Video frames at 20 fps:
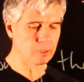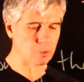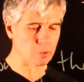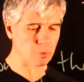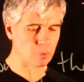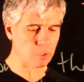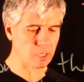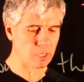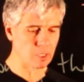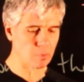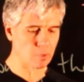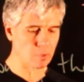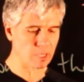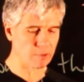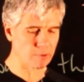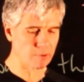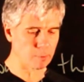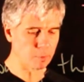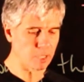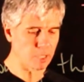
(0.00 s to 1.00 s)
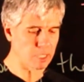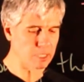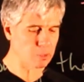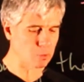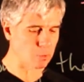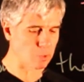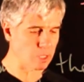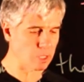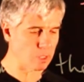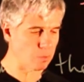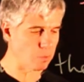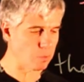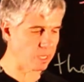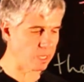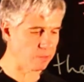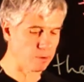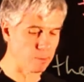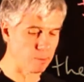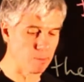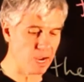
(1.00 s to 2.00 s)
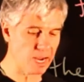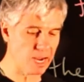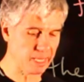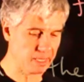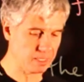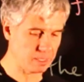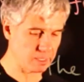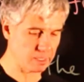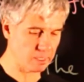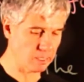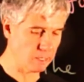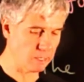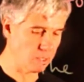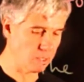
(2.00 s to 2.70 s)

so here we have a plus, so here we have a minus.